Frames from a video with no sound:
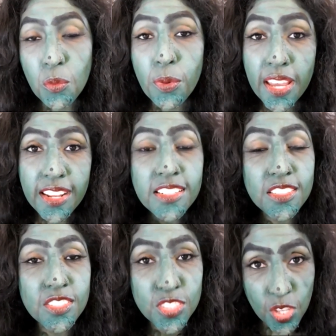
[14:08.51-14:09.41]
But I
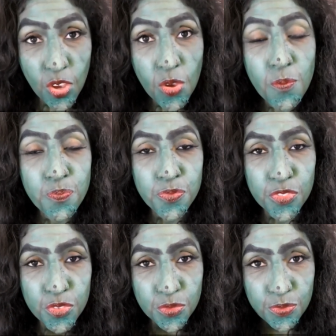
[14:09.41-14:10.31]
saw
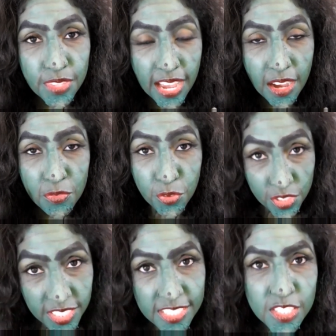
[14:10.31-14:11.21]
that
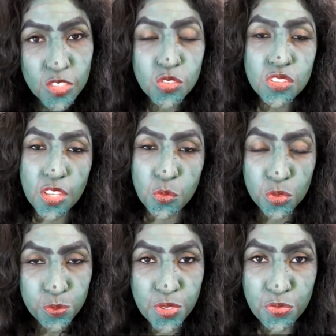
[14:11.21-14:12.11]
for this look they
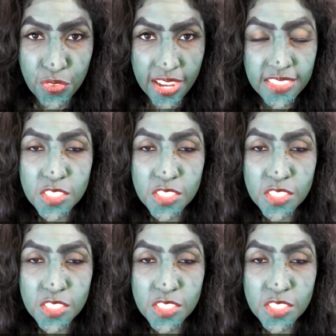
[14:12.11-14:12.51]
will be fine.